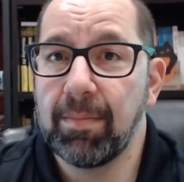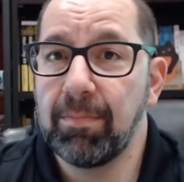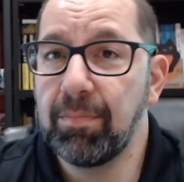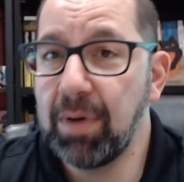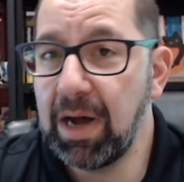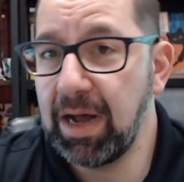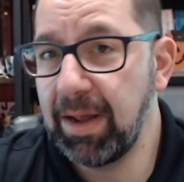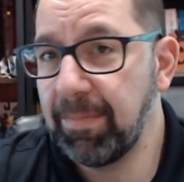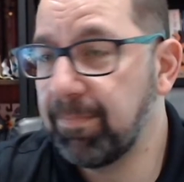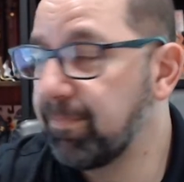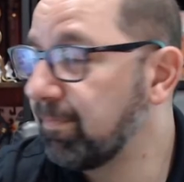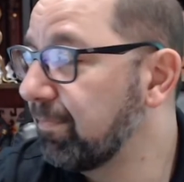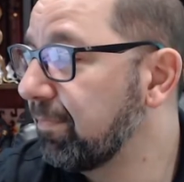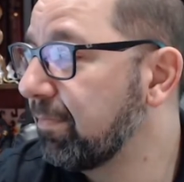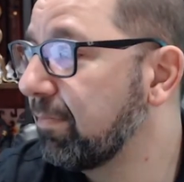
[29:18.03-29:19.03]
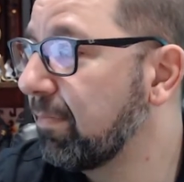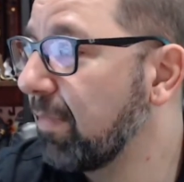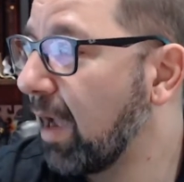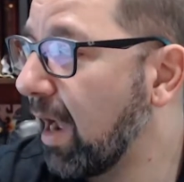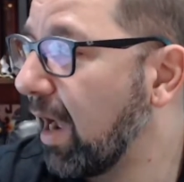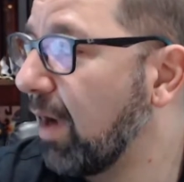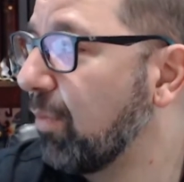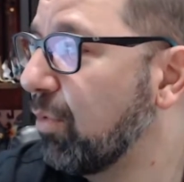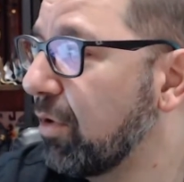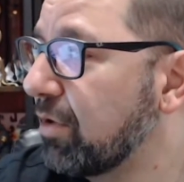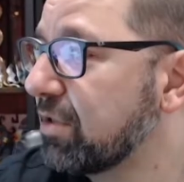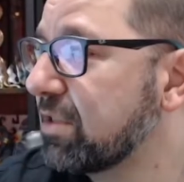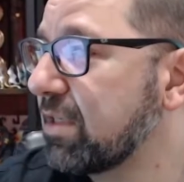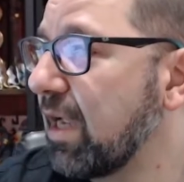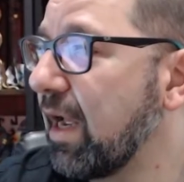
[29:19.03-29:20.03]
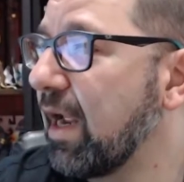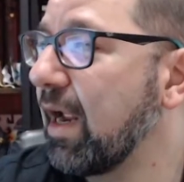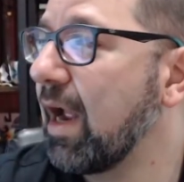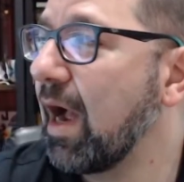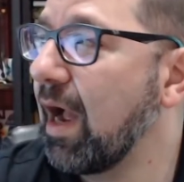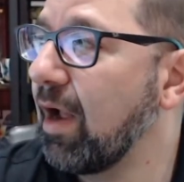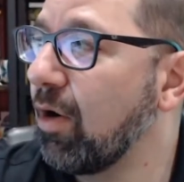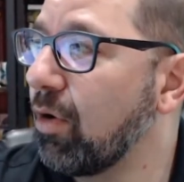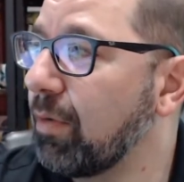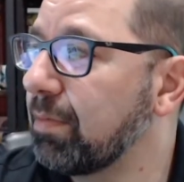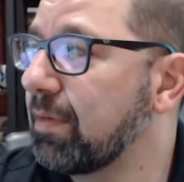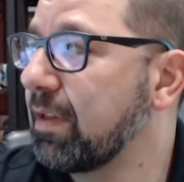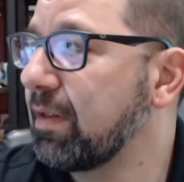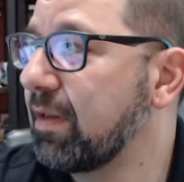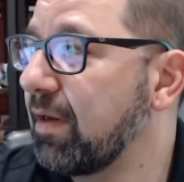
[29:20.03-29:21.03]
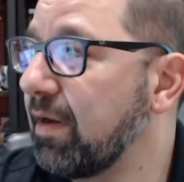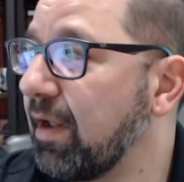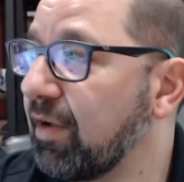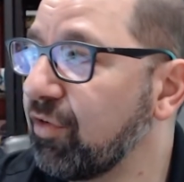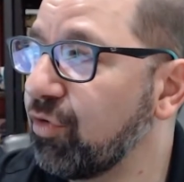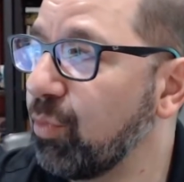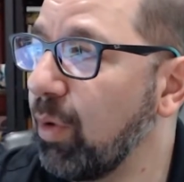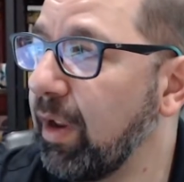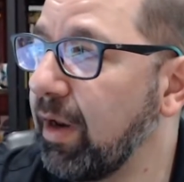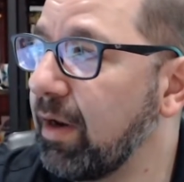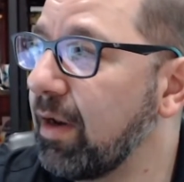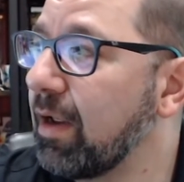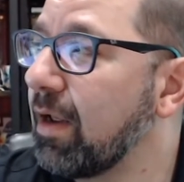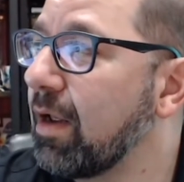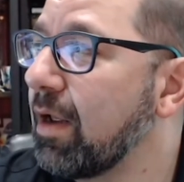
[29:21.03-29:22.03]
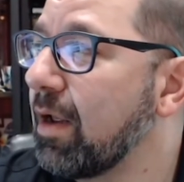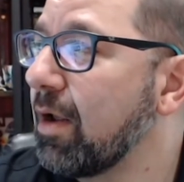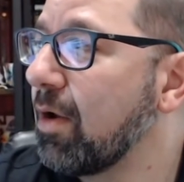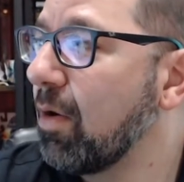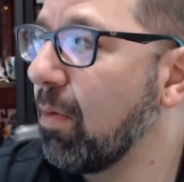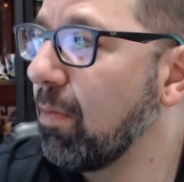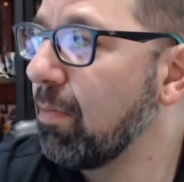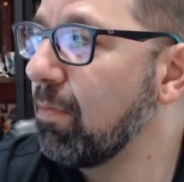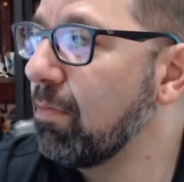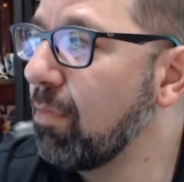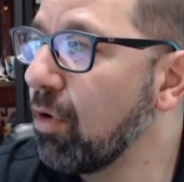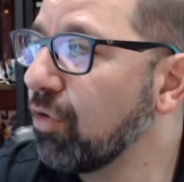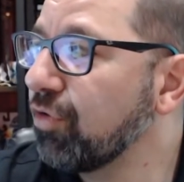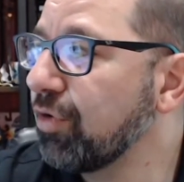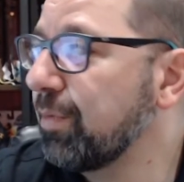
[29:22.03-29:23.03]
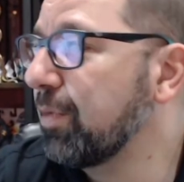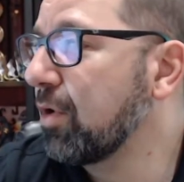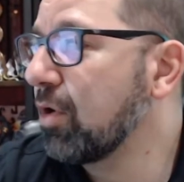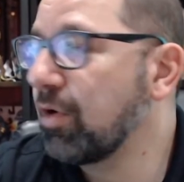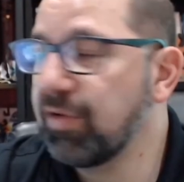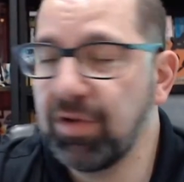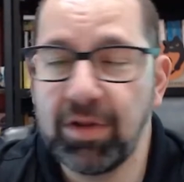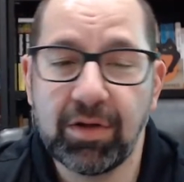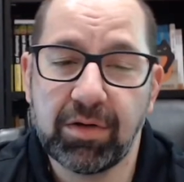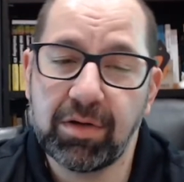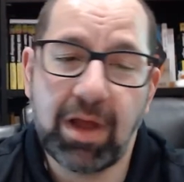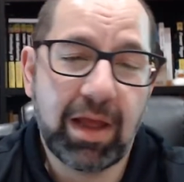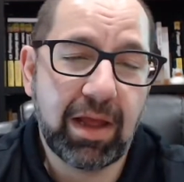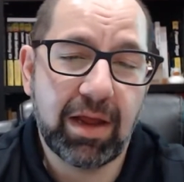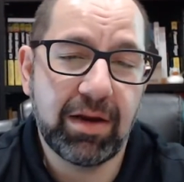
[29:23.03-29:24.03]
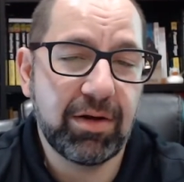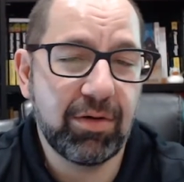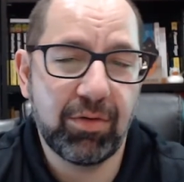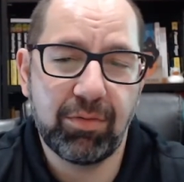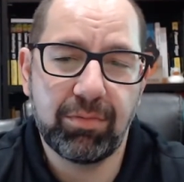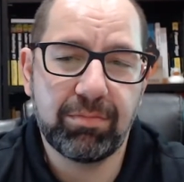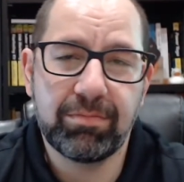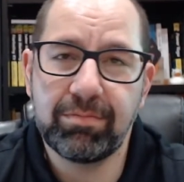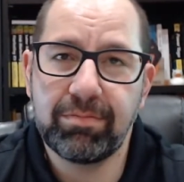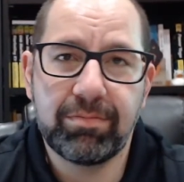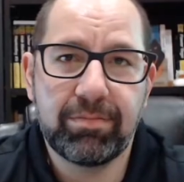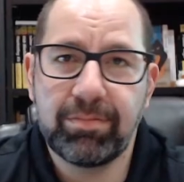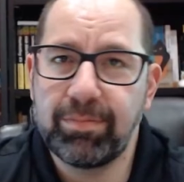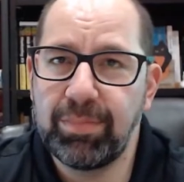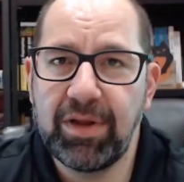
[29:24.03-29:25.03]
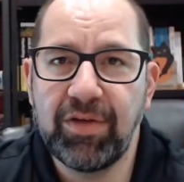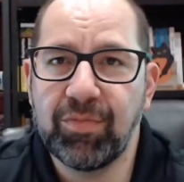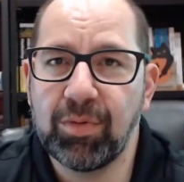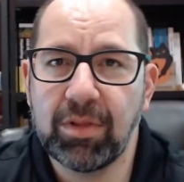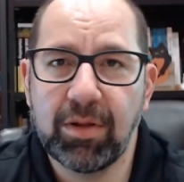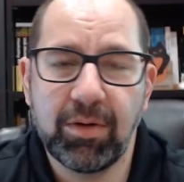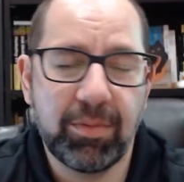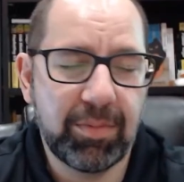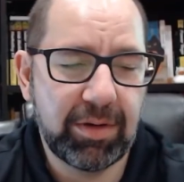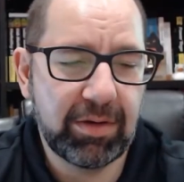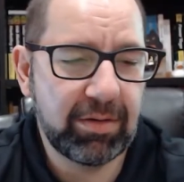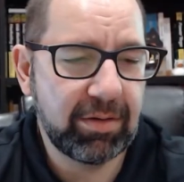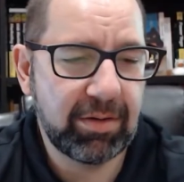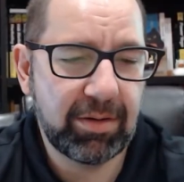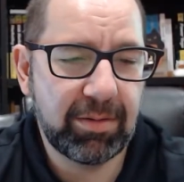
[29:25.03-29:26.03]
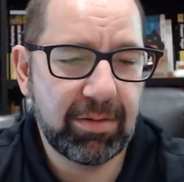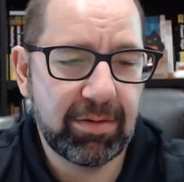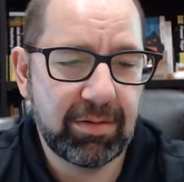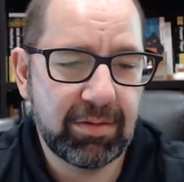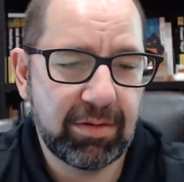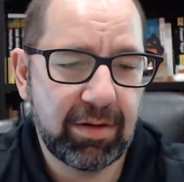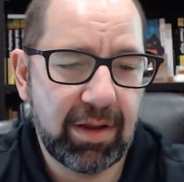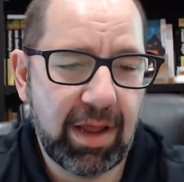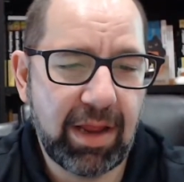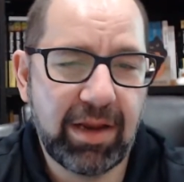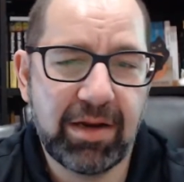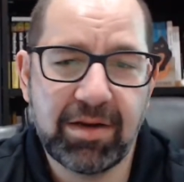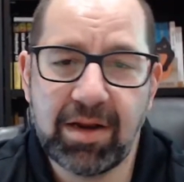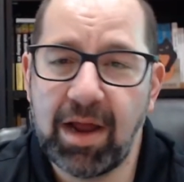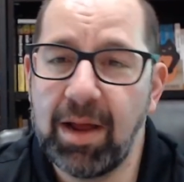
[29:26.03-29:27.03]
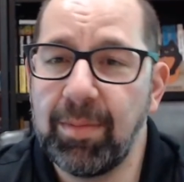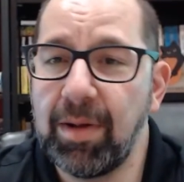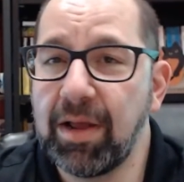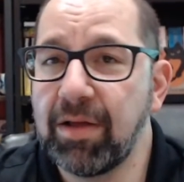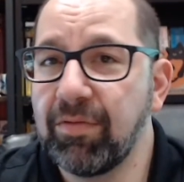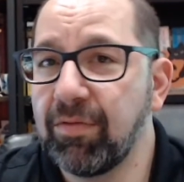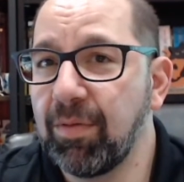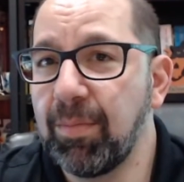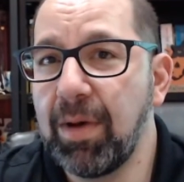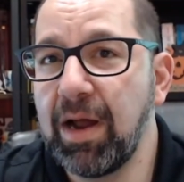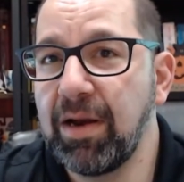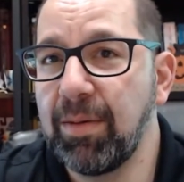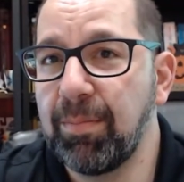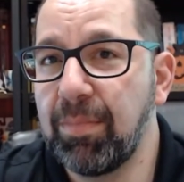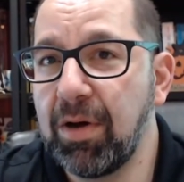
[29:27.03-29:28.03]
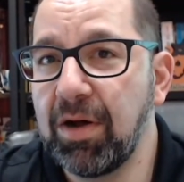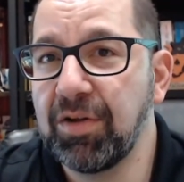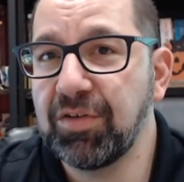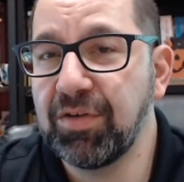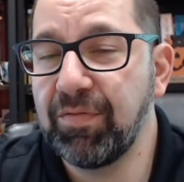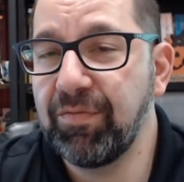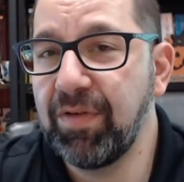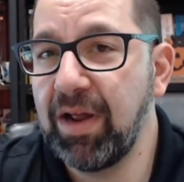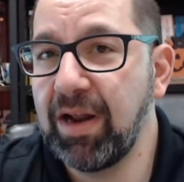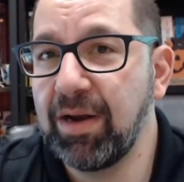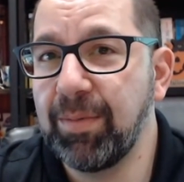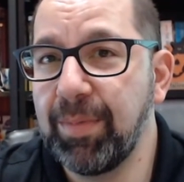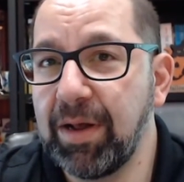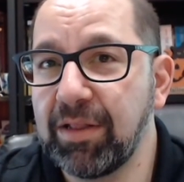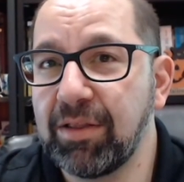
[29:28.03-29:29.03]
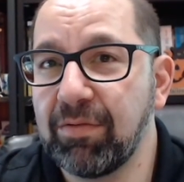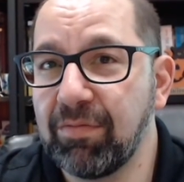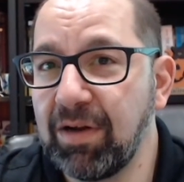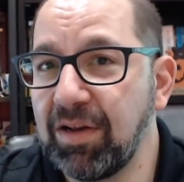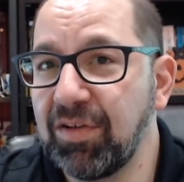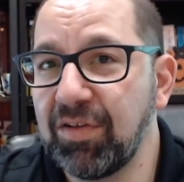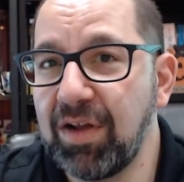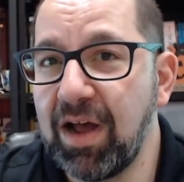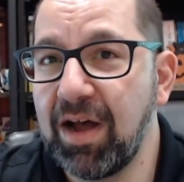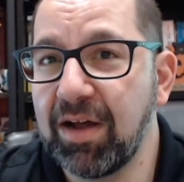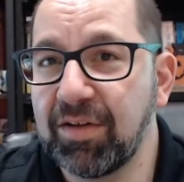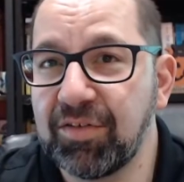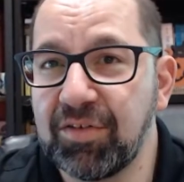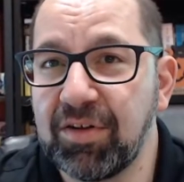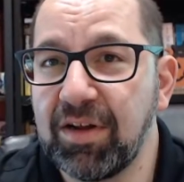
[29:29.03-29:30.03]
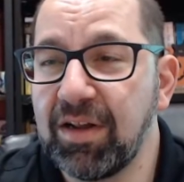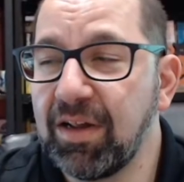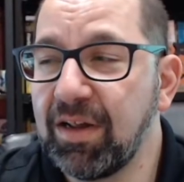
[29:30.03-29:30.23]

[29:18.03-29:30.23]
But I will say I hope that the Knicks win. Mostly because look, I got no beef with them, and anytime I can remind a Boston fan about the Red Sox